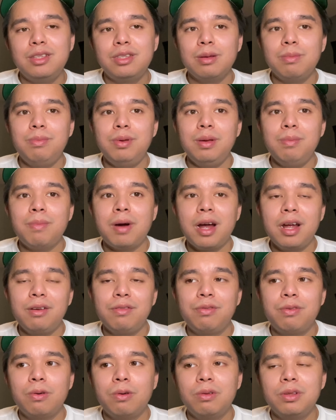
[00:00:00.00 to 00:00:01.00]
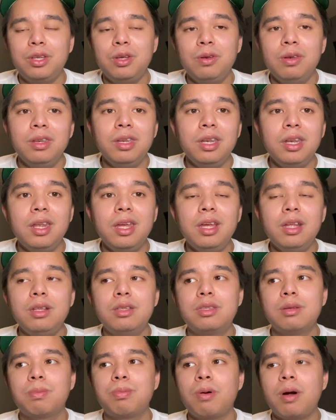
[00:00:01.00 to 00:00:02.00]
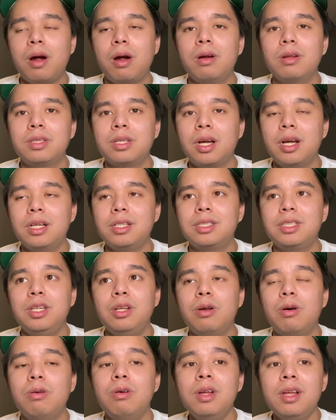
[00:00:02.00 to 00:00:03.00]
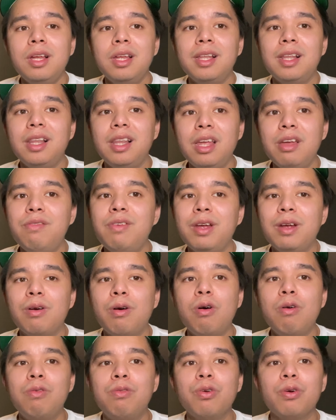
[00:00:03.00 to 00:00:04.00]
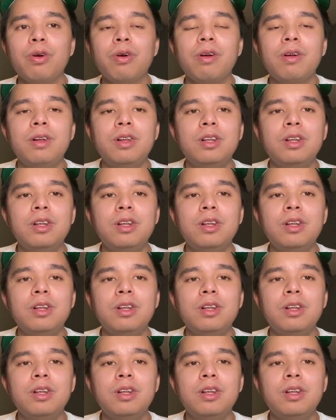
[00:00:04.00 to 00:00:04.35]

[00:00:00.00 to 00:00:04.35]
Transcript: to be mindful. You need to prioritize, living over